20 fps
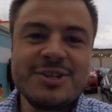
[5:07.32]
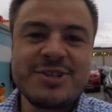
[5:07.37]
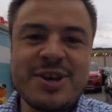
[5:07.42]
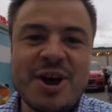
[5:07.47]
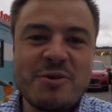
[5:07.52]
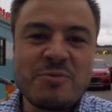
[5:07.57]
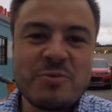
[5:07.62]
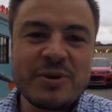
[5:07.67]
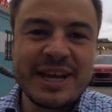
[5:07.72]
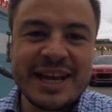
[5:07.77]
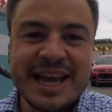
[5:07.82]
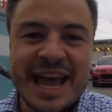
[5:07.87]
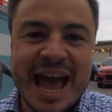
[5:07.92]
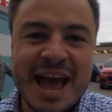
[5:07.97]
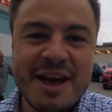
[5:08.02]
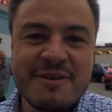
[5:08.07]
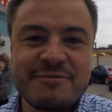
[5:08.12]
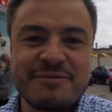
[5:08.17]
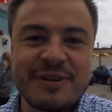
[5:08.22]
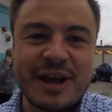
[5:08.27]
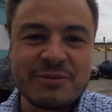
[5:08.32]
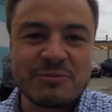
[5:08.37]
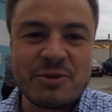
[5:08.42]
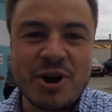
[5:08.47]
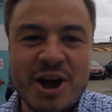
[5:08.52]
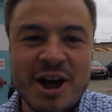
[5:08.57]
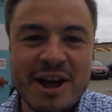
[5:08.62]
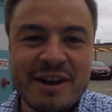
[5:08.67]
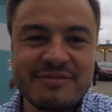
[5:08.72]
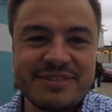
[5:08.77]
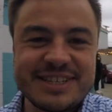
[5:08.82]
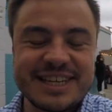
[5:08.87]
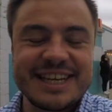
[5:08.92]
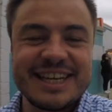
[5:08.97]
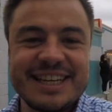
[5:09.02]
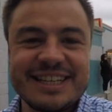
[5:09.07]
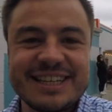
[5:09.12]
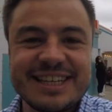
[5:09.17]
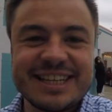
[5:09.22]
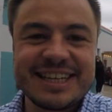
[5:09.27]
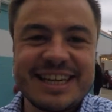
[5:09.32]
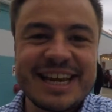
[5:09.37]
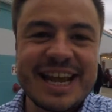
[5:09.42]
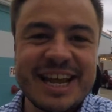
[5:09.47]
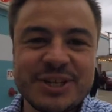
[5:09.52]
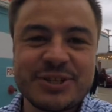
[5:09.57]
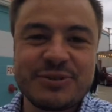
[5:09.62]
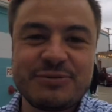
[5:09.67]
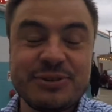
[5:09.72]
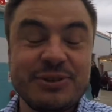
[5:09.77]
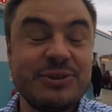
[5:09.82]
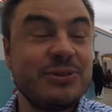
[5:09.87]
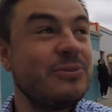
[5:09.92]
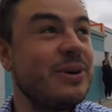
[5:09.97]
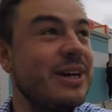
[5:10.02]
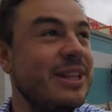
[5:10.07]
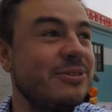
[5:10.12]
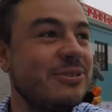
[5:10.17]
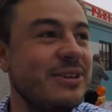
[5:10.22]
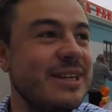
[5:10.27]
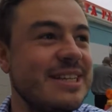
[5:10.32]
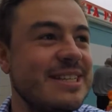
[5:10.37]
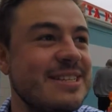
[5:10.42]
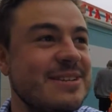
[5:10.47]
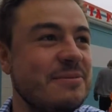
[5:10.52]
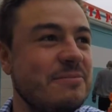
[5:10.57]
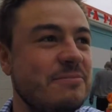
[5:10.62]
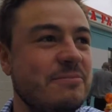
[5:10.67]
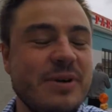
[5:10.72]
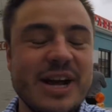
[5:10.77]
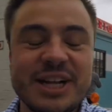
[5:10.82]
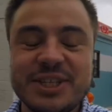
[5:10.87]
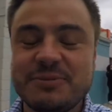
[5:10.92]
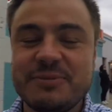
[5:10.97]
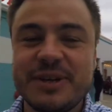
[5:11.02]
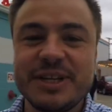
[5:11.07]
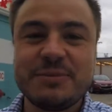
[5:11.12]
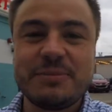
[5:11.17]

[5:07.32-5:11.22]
So we have arrived in Nashville. The weather is much,